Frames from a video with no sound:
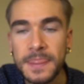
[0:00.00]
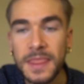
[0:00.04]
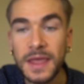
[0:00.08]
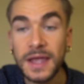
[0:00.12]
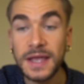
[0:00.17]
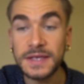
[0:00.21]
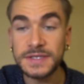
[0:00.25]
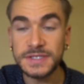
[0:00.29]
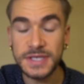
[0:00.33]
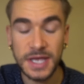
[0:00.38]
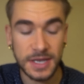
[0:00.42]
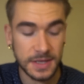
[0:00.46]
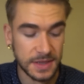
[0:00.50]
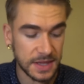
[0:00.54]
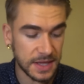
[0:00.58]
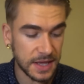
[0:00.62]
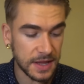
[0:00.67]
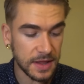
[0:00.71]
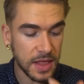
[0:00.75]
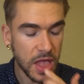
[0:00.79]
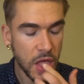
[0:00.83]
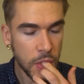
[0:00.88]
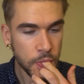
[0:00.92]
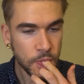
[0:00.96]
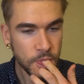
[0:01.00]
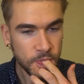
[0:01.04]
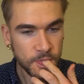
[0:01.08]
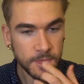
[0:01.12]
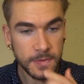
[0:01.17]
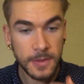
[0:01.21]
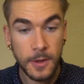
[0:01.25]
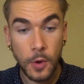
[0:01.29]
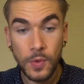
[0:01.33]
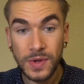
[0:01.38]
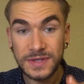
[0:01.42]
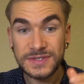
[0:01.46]
Like I said, the
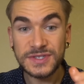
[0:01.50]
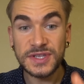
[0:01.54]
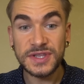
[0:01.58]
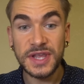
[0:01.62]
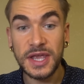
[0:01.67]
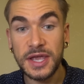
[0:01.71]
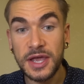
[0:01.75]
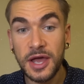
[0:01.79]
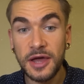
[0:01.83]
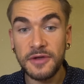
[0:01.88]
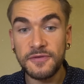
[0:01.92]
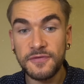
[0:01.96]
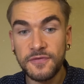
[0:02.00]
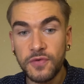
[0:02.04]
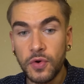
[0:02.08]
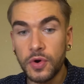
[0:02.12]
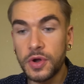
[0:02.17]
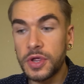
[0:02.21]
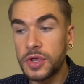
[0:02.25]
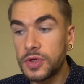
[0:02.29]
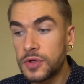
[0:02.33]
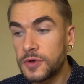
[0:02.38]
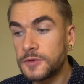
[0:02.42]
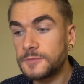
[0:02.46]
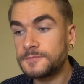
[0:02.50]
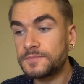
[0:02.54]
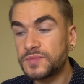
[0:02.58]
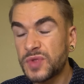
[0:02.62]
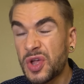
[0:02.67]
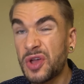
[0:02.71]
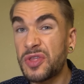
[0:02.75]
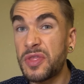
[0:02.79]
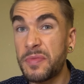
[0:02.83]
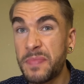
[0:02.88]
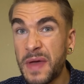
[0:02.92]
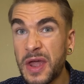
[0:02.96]
ones that they cut for you
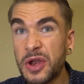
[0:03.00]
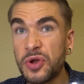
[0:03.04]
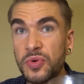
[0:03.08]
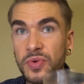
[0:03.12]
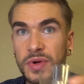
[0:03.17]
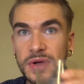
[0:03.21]
are the better